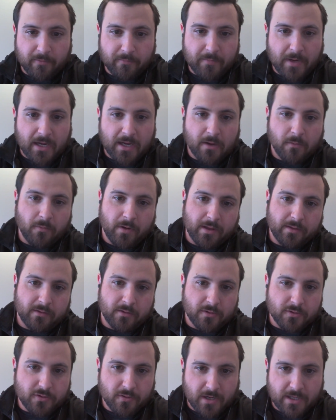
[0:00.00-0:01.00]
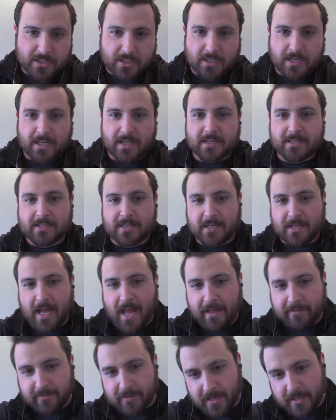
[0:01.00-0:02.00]
meeting with nutritionists and
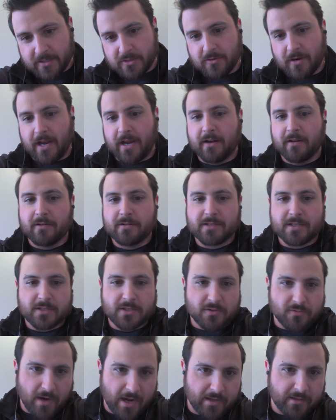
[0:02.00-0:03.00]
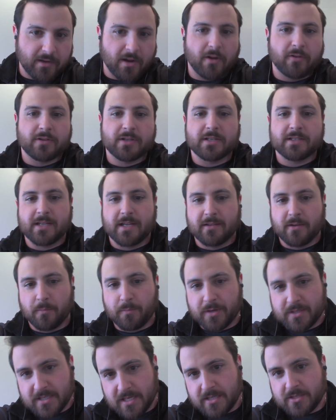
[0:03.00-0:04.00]
athletic trainers and strength coaches and their
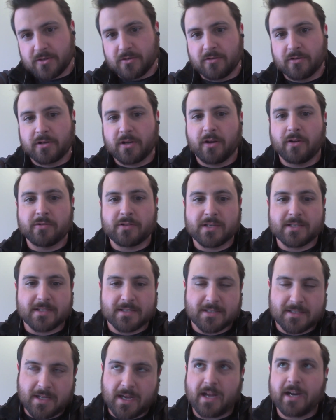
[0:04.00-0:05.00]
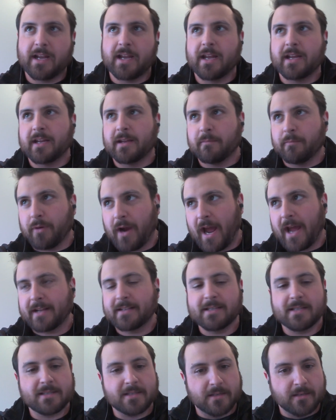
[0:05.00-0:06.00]
positional coaches and studying and
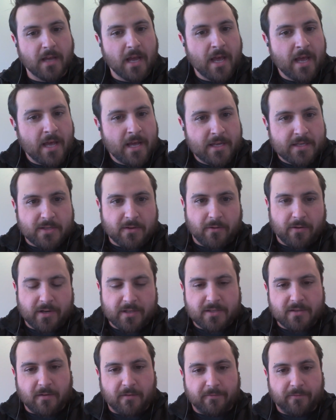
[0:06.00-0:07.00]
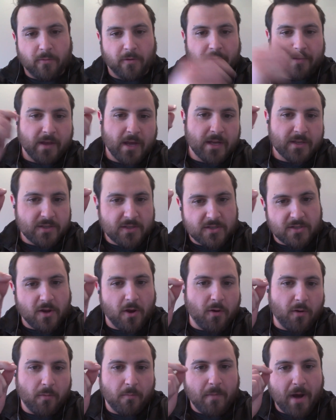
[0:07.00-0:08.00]
practice and so on and so forth,
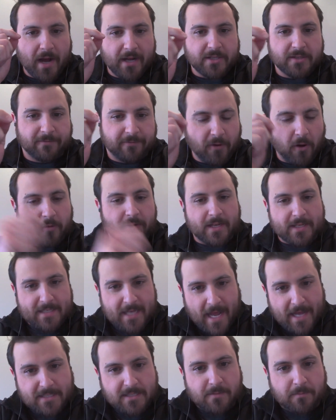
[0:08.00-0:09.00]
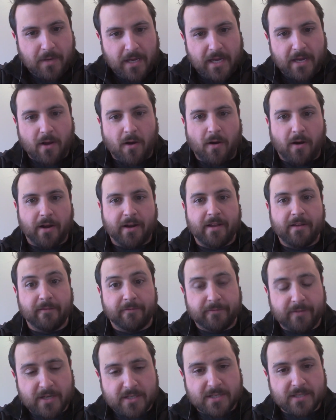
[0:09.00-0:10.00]
so much focus has to be on
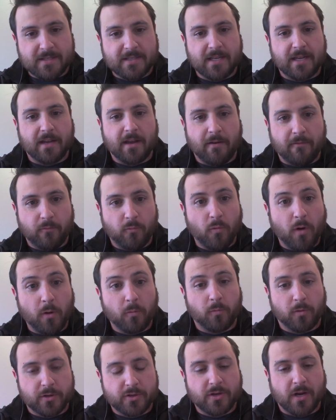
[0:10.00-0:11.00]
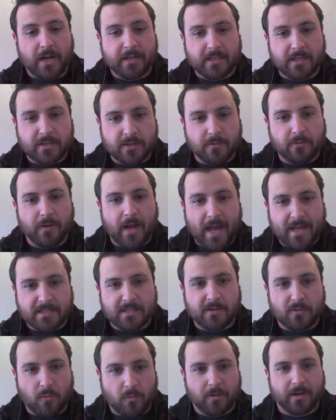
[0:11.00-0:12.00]
efficiency of what we're trying to do as
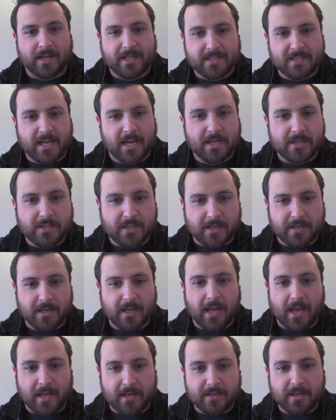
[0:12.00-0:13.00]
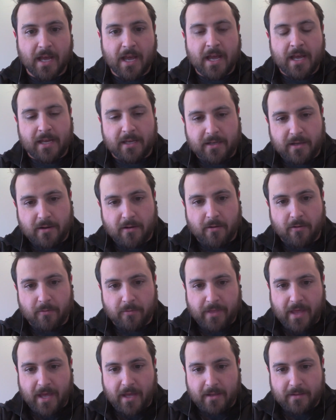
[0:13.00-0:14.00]
an organization. And
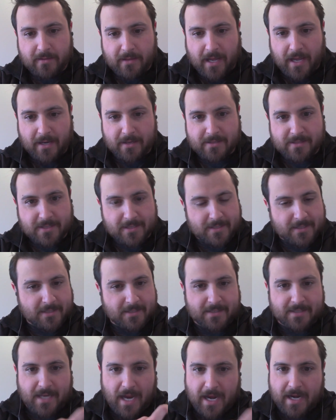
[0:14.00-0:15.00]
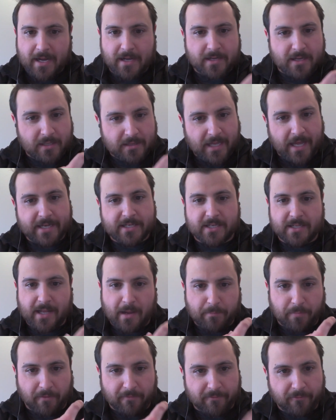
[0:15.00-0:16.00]
that just data collection,
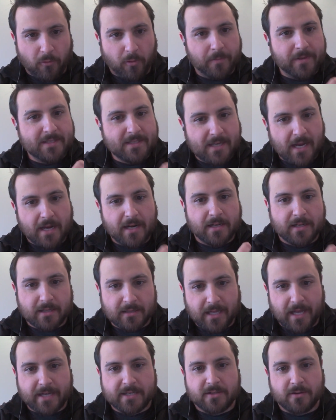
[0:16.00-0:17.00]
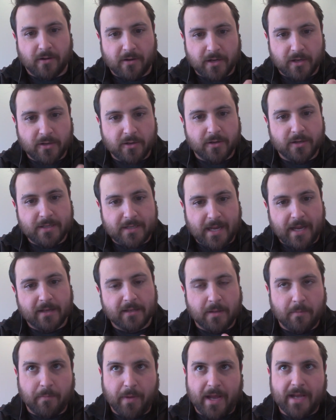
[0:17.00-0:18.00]
that performance data collection on a good
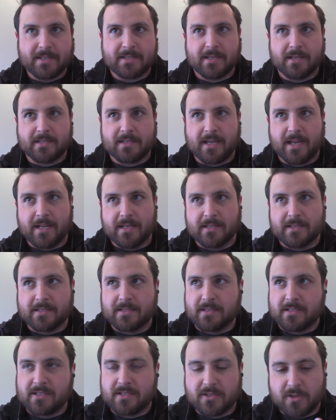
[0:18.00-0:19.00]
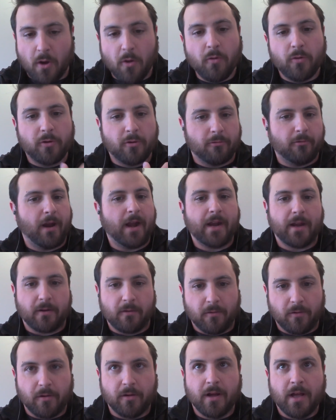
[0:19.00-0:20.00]
daily basis is so
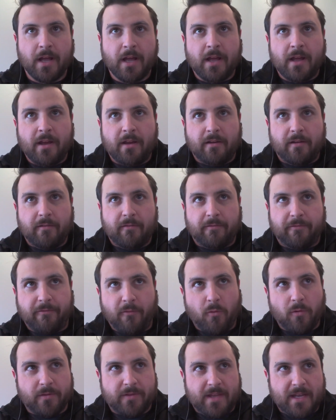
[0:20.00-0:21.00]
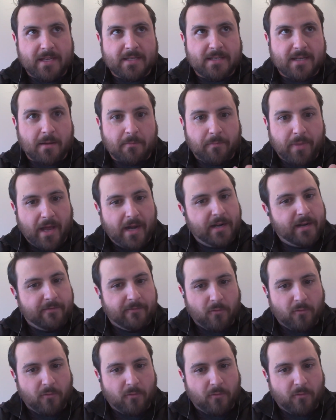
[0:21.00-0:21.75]
critical for these competitive